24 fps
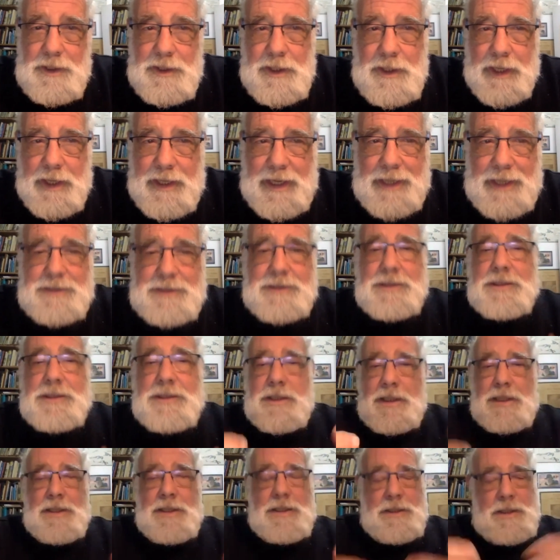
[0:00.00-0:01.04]
against
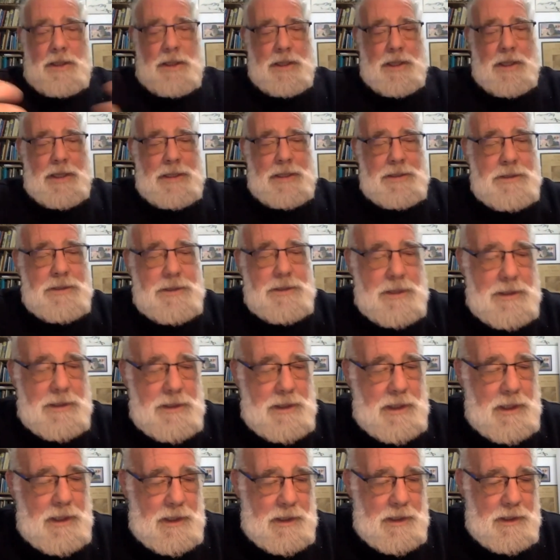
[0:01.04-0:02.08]

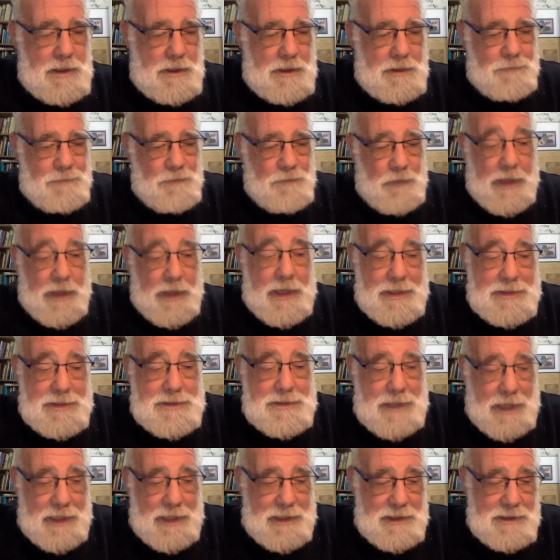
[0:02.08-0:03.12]

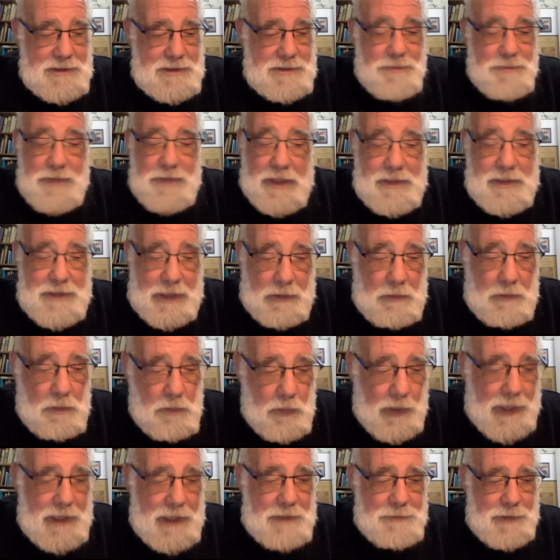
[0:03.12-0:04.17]
Zionism. They were
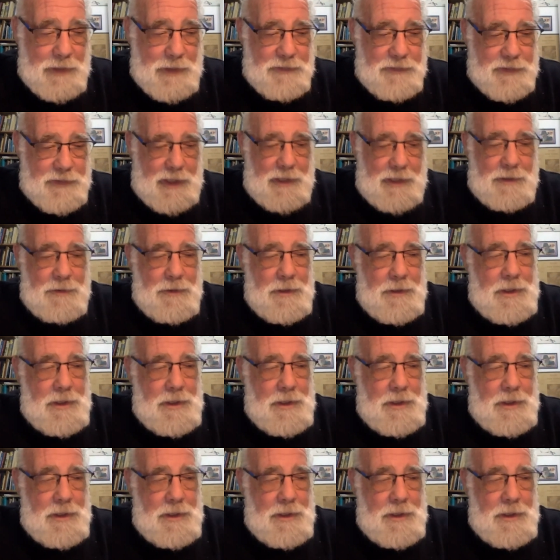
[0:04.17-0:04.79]
right about that.